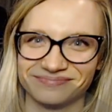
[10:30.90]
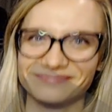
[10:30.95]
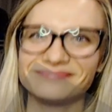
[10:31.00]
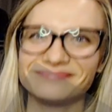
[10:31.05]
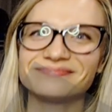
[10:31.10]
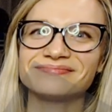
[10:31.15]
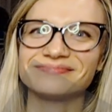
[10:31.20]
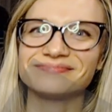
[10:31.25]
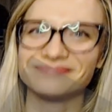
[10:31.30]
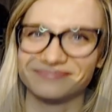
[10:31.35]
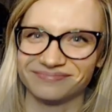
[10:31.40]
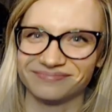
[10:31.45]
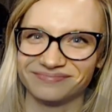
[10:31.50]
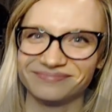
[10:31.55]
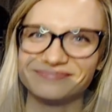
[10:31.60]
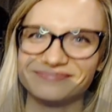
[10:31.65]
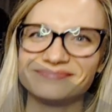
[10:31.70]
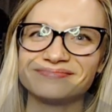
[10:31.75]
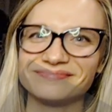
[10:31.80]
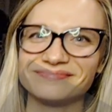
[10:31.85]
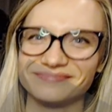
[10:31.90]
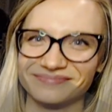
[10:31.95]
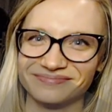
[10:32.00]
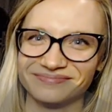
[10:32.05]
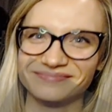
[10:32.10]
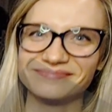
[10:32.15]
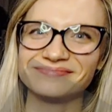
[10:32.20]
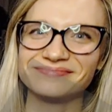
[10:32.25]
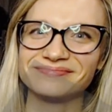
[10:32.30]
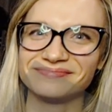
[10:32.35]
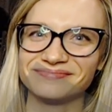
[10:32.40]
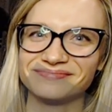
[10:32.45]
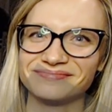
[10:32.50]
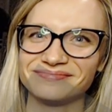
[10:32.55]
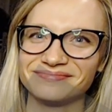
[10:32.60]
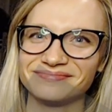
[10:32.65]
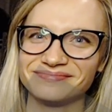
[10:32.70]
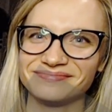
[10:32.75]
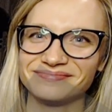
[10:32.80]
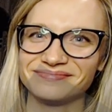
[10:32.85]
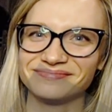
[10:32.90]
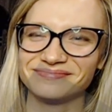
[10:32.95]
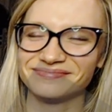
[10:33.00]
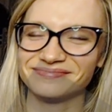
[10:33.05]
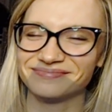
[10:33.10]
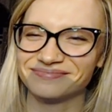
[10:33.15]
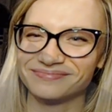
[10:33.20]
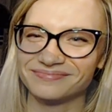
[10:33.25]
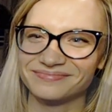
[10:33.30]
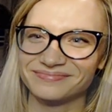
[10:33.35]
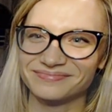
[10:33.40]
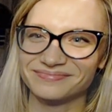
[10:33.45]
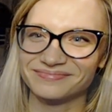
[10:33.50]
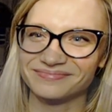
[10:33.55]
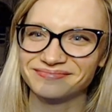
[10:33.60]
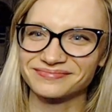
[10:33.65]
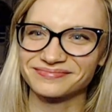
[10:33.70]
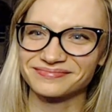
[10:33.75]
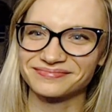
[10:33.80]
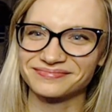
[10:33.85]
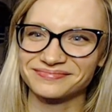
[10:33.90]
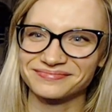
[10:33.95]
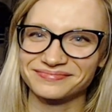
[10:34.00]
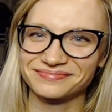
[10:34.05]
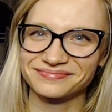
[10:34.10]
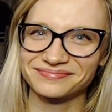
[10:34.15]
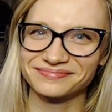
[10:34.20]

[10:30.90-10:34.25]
(not speaking)